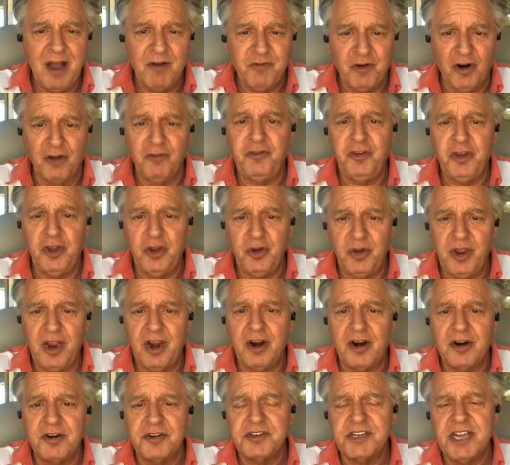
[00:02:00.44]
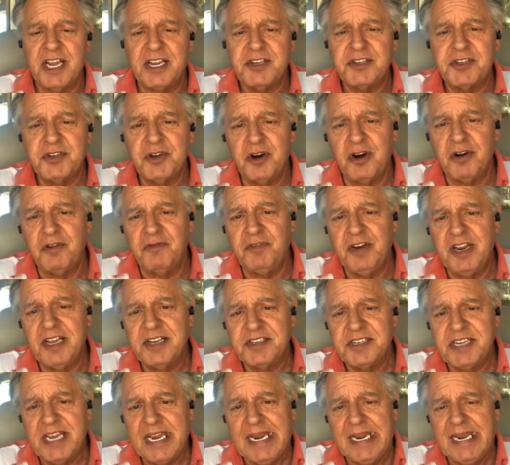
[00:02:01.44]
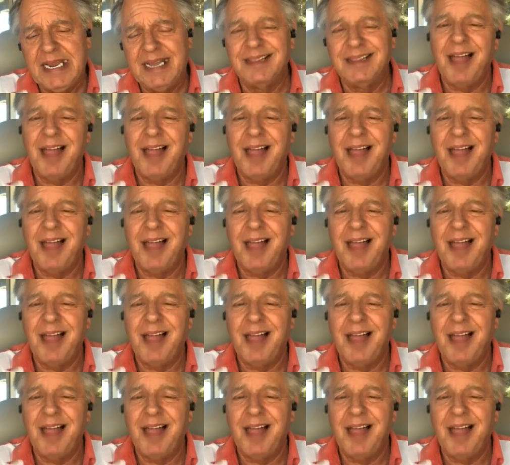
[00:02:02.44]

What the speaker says: For a few years, I served as a